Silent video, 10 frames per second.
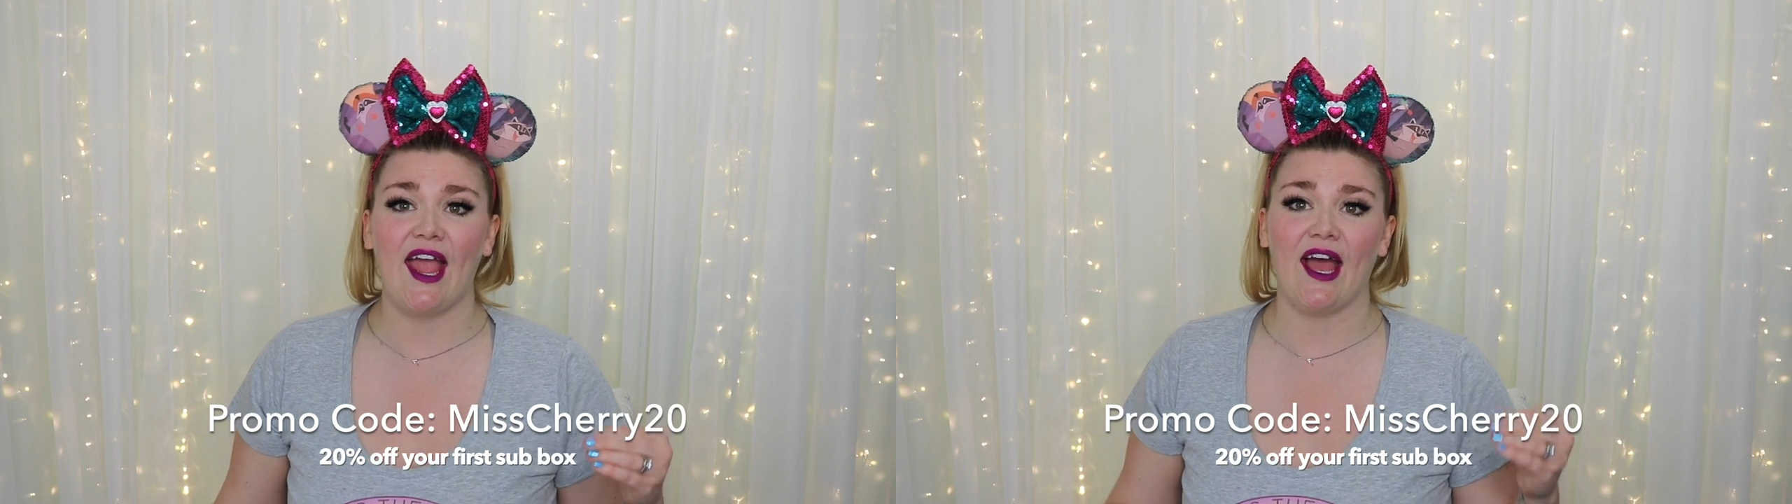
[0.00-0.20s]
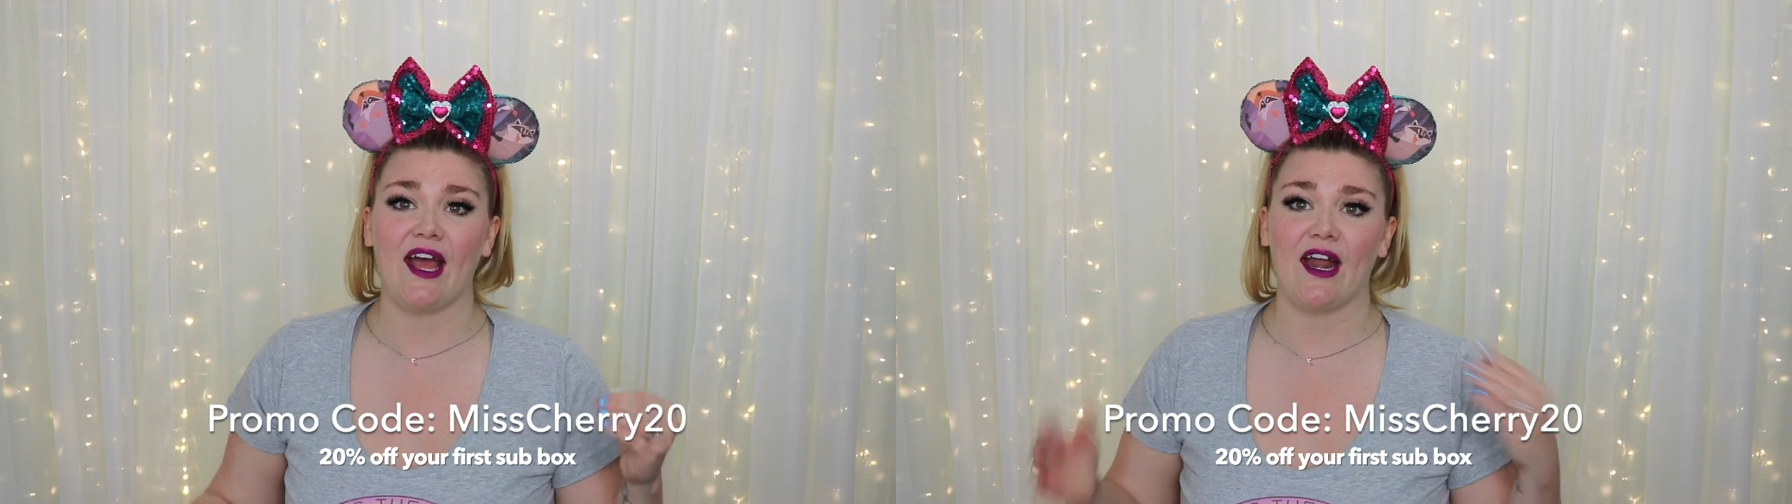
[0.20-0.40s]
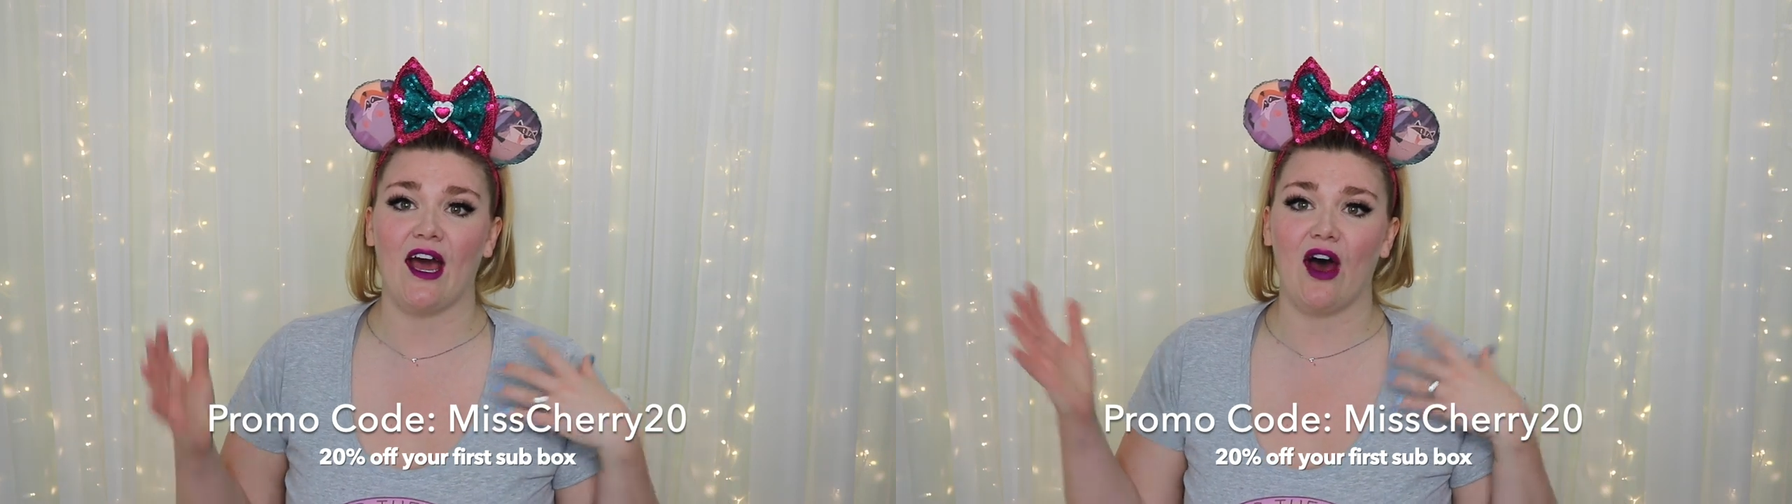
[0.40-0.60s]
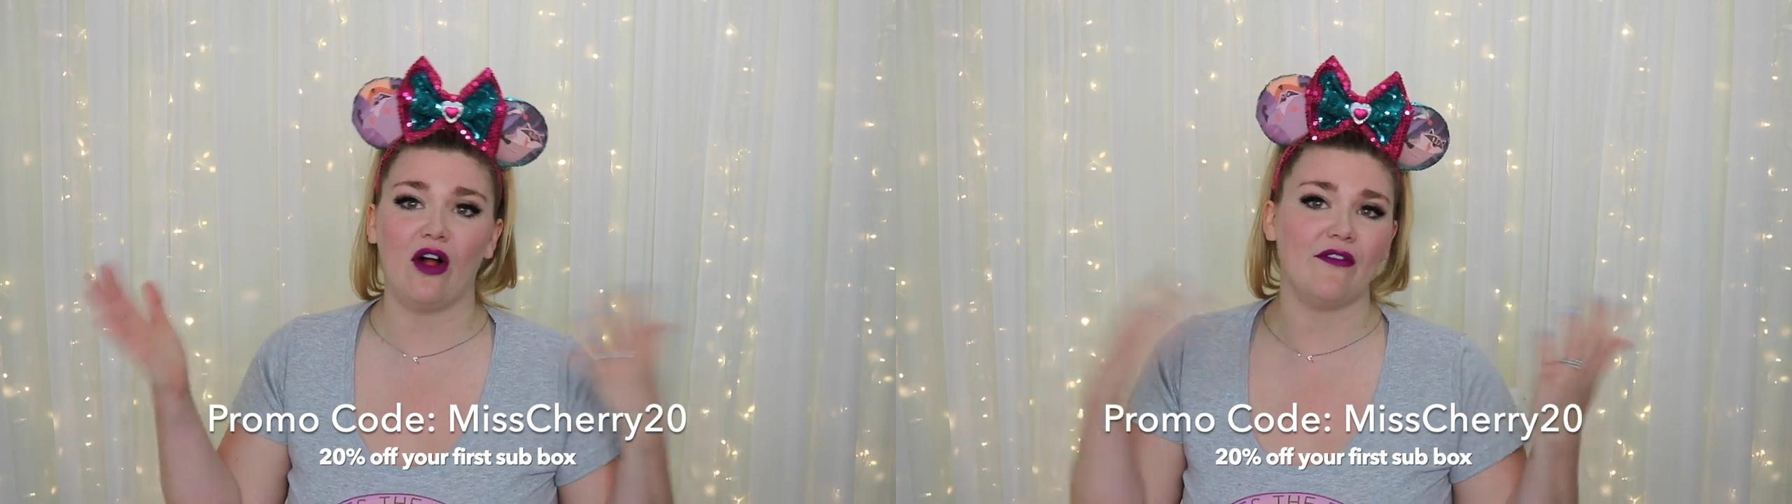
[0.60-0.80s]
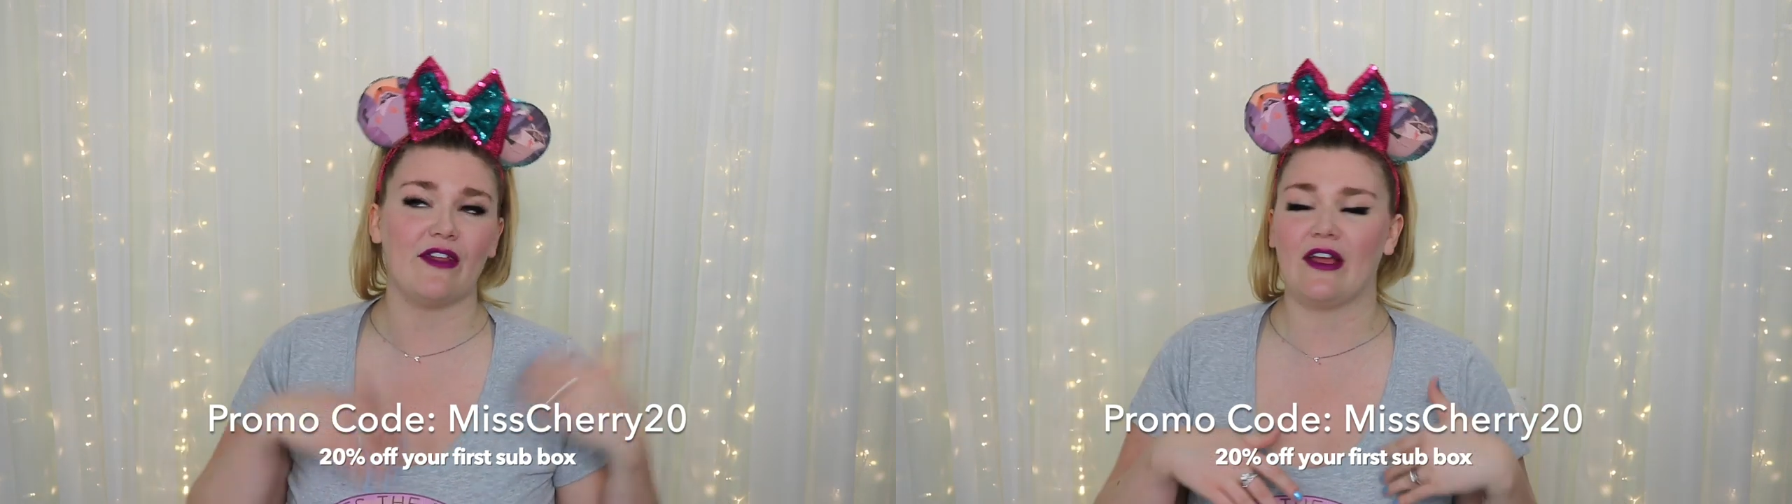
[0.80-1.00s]
and
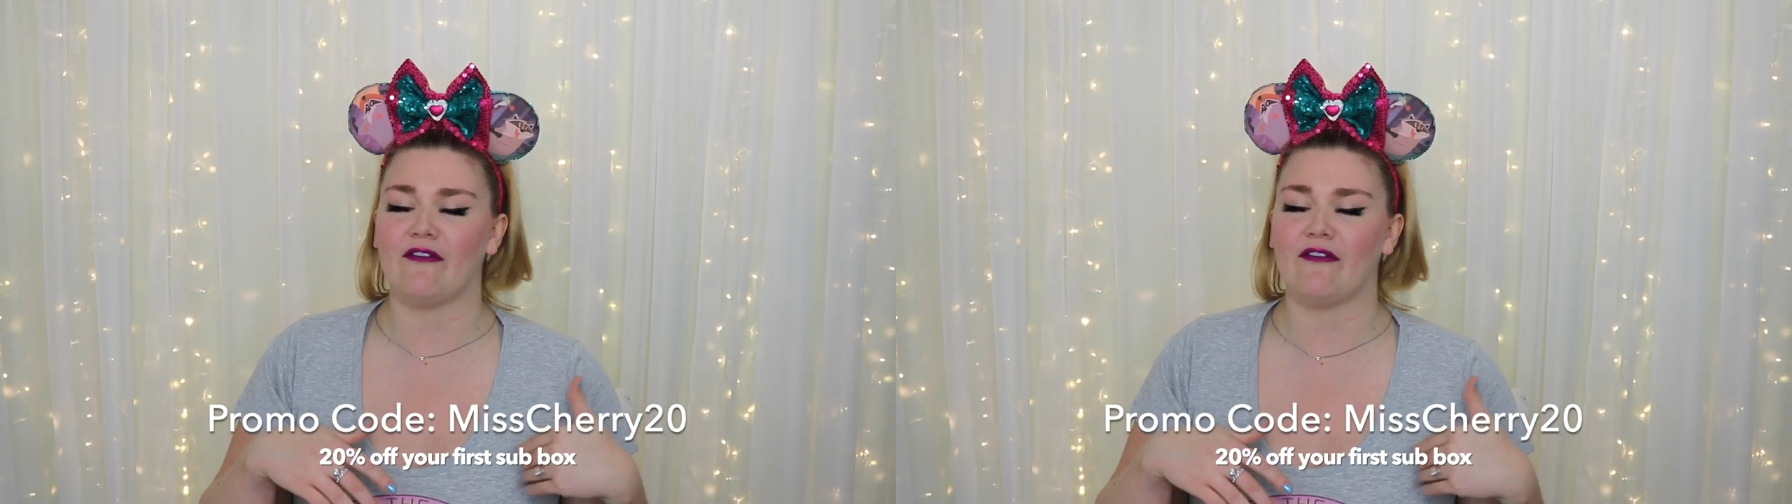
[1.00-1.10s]
all of the